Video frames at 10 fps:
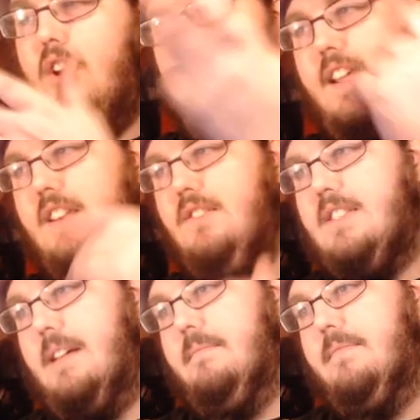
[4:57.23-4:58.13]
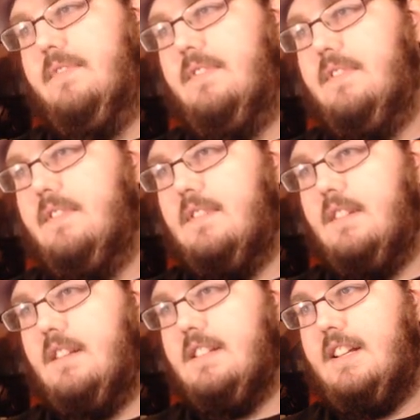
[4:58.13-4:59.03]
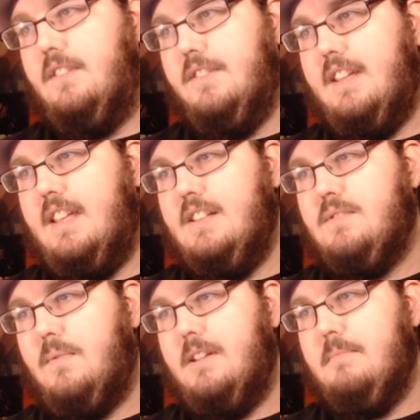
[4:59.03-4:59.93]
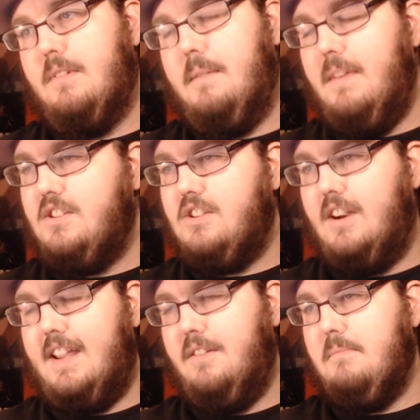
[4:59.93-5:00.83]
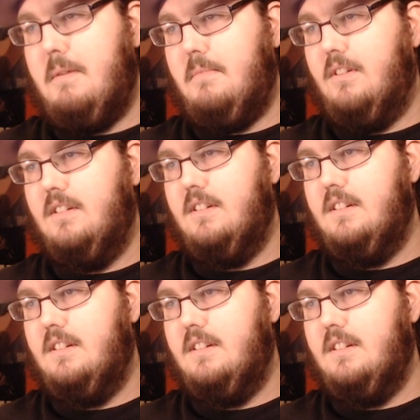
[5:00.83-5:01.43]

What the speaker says: You know what? I can use him. because I don't think he's rainbow. I'm not sure. I can't remember.